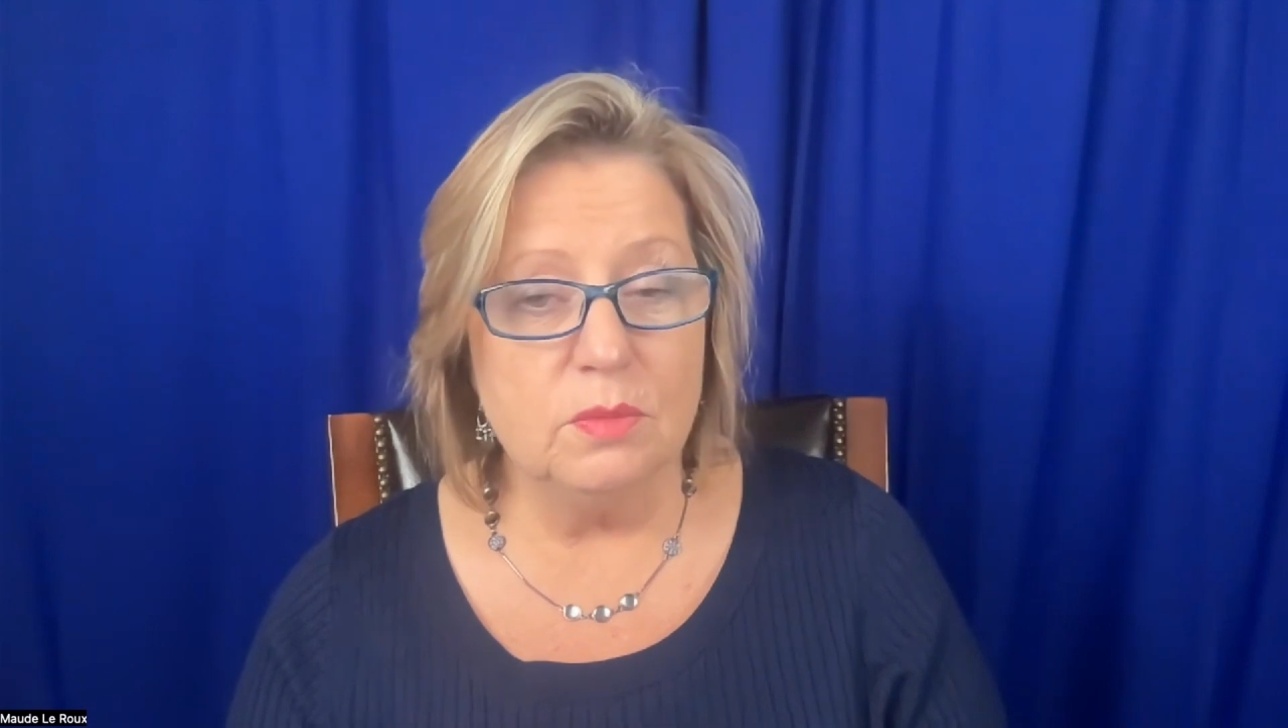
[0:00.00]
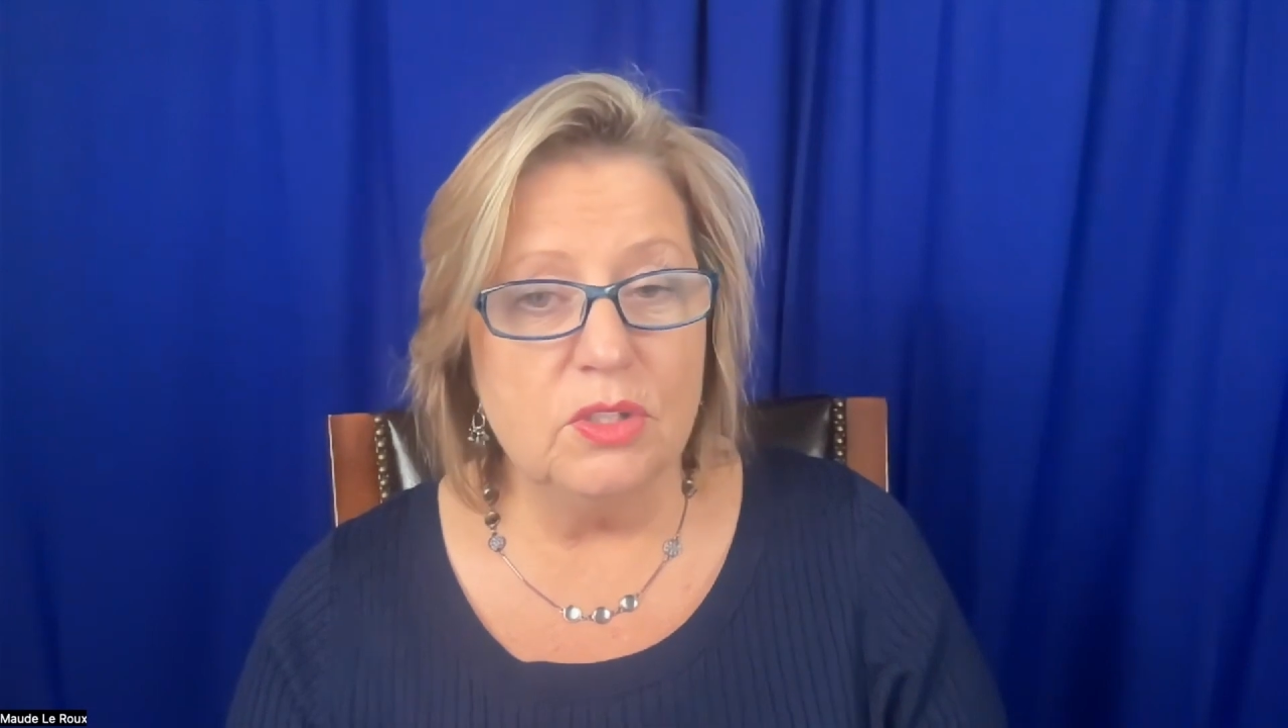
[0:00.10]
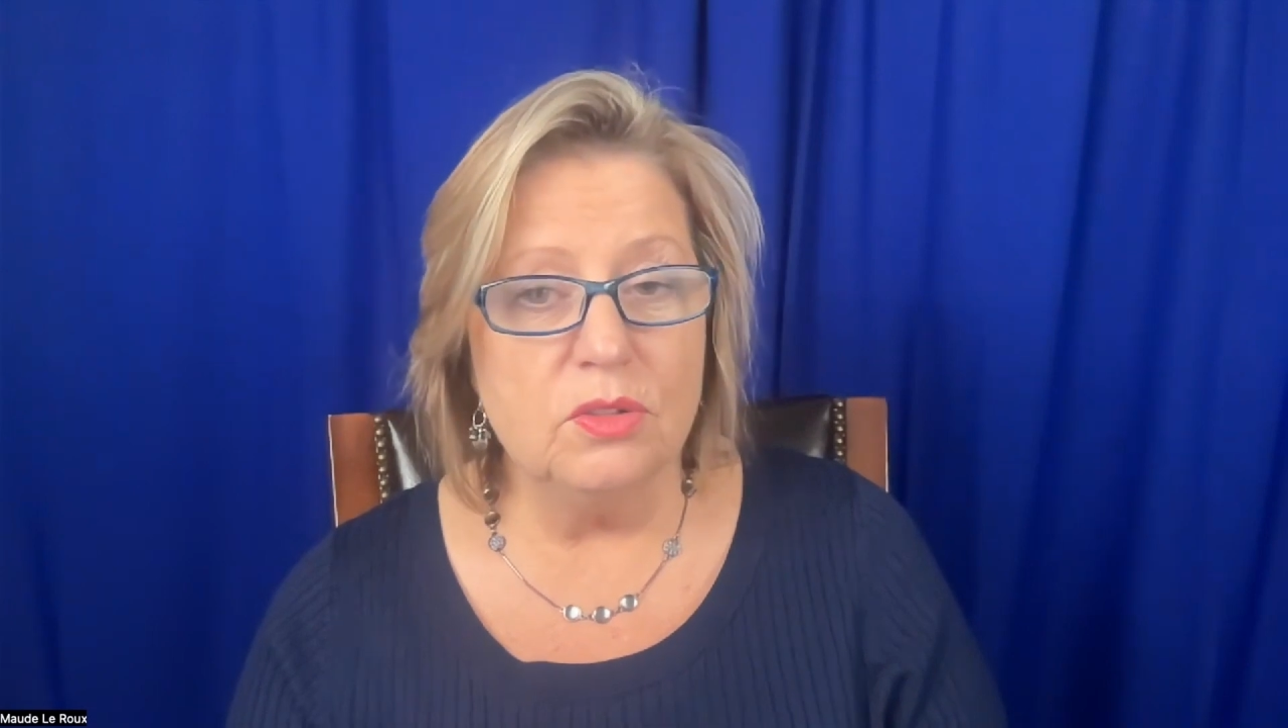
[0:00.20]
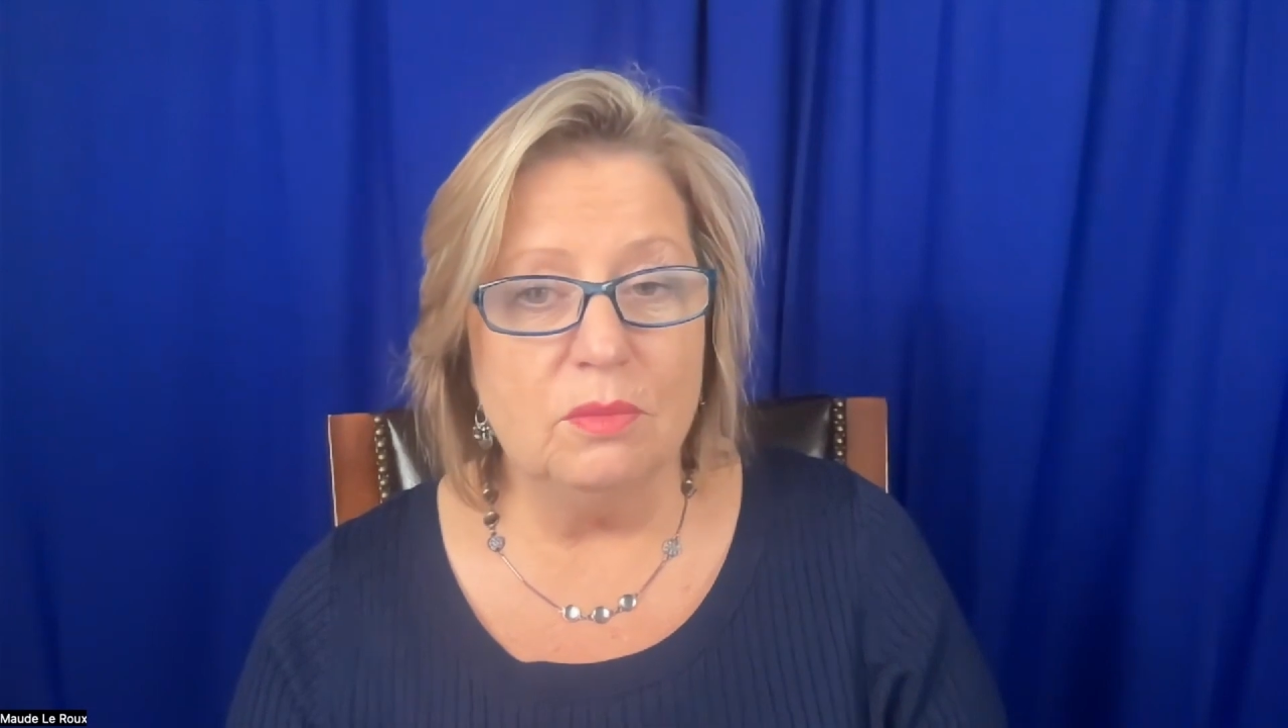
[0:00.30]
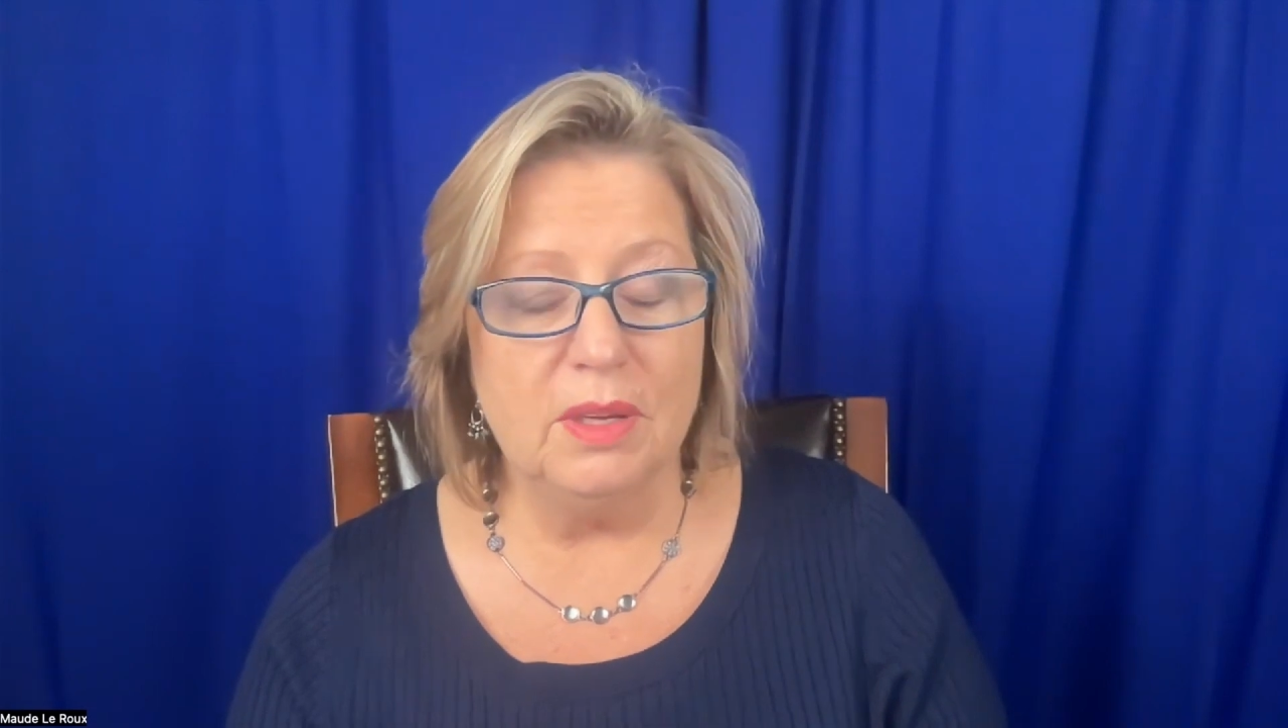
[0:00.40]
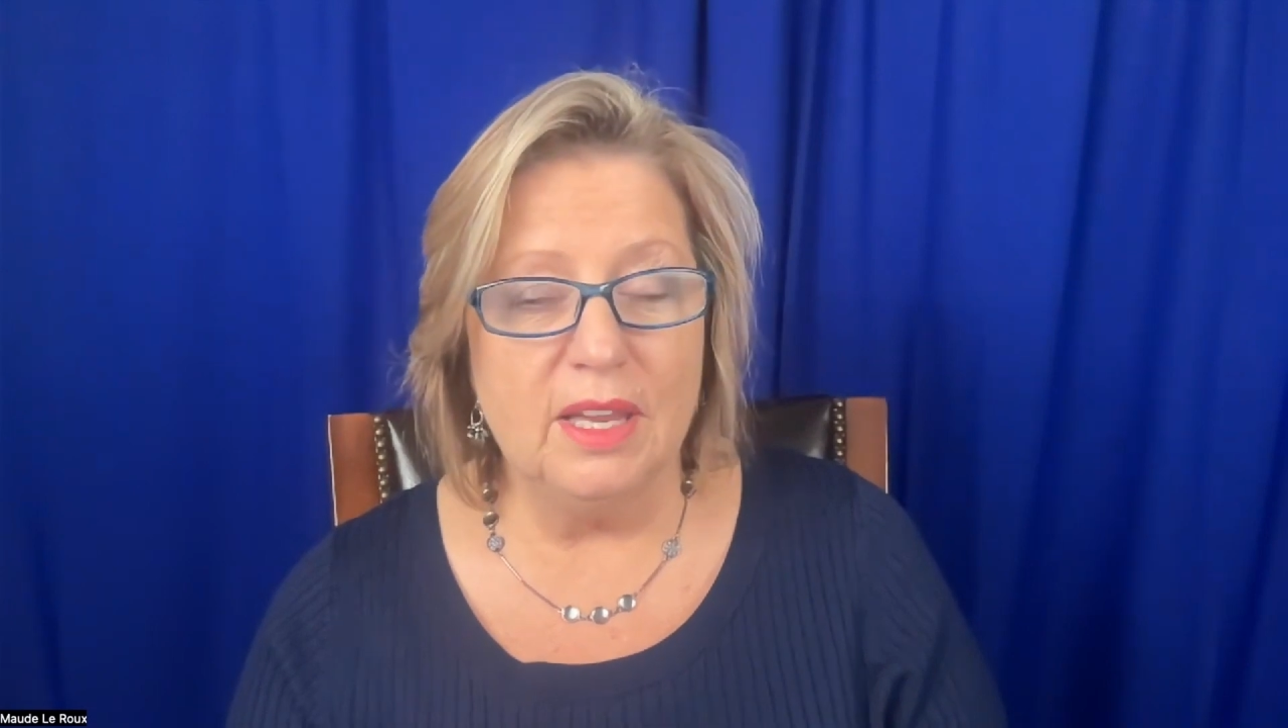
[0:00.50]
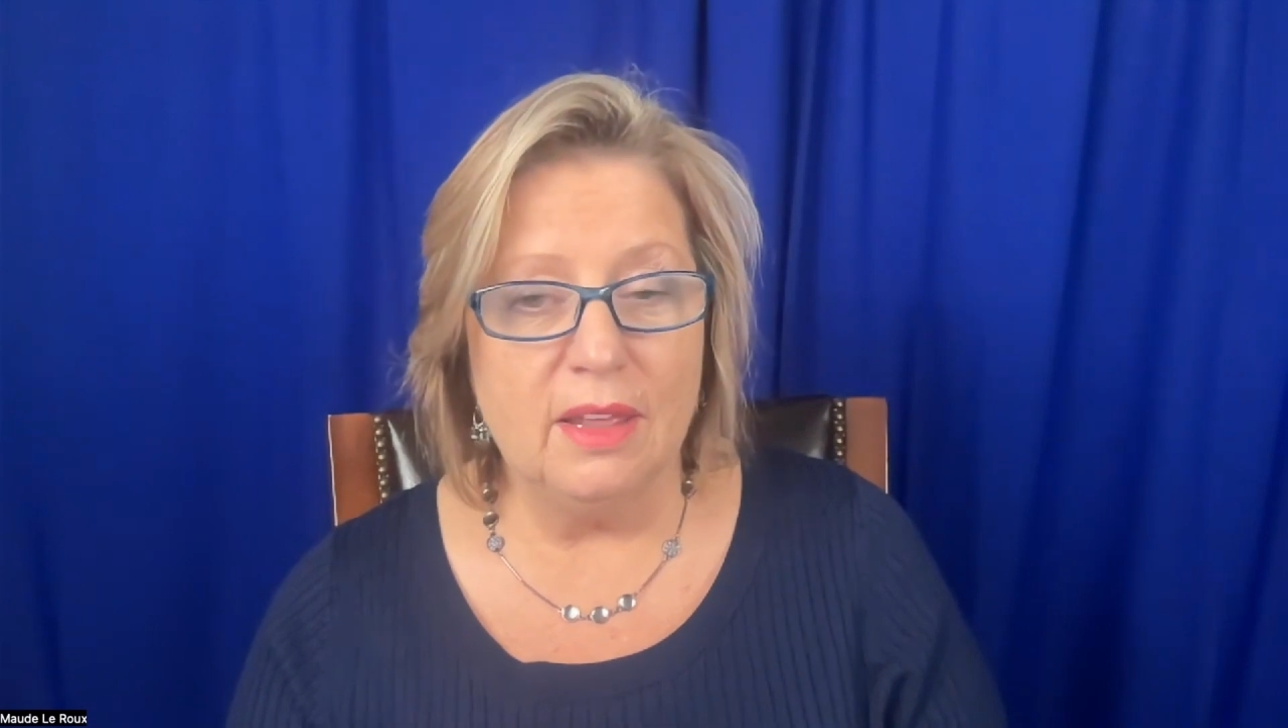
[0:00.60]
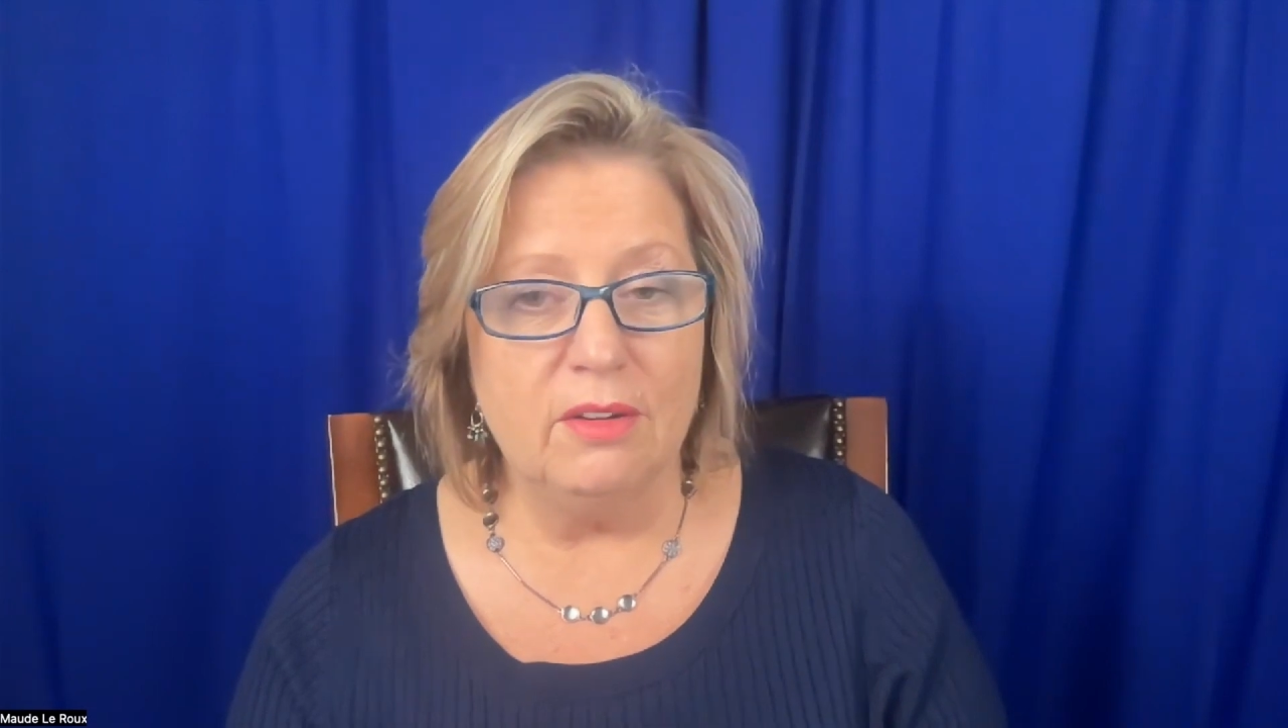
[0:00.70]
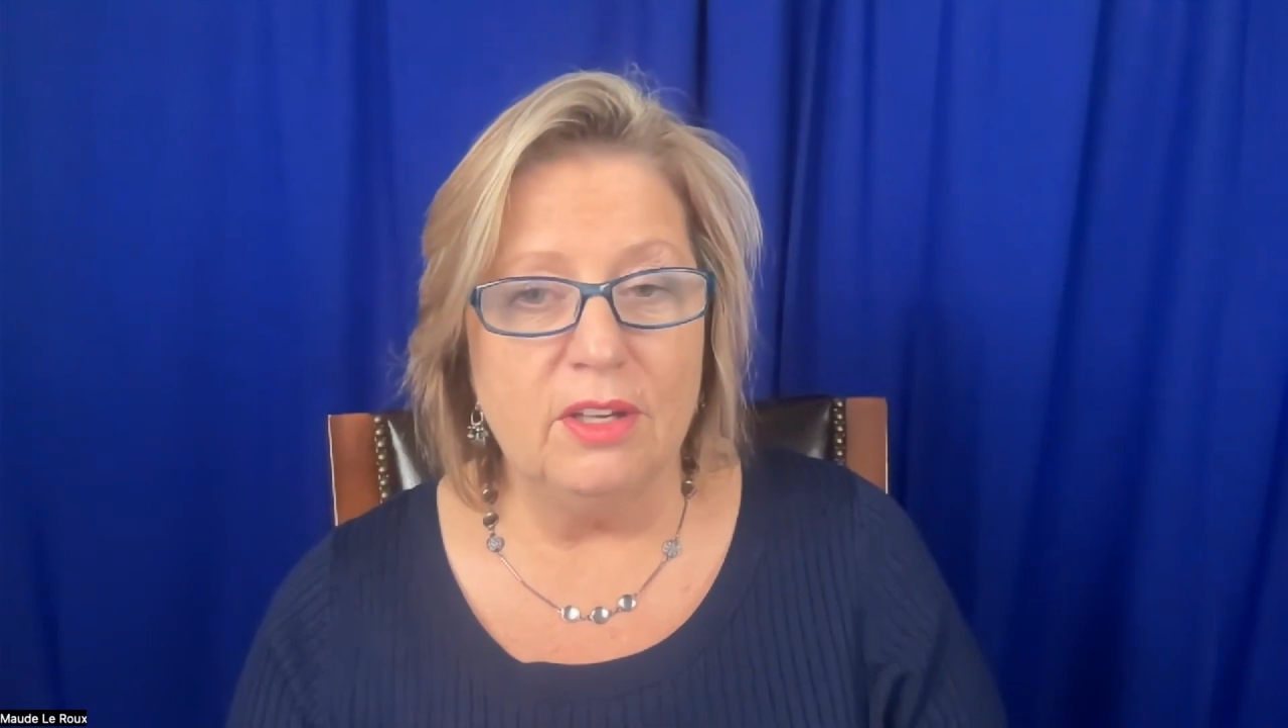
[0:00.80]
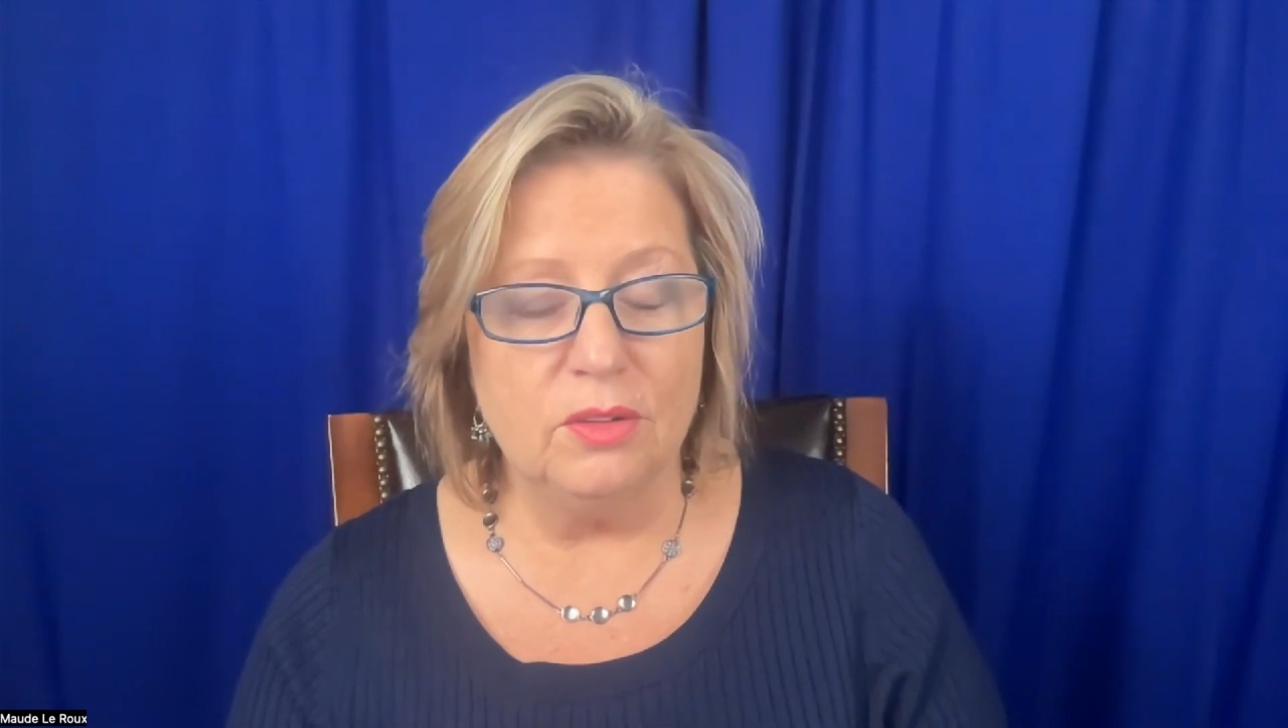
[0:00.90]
we should be gathering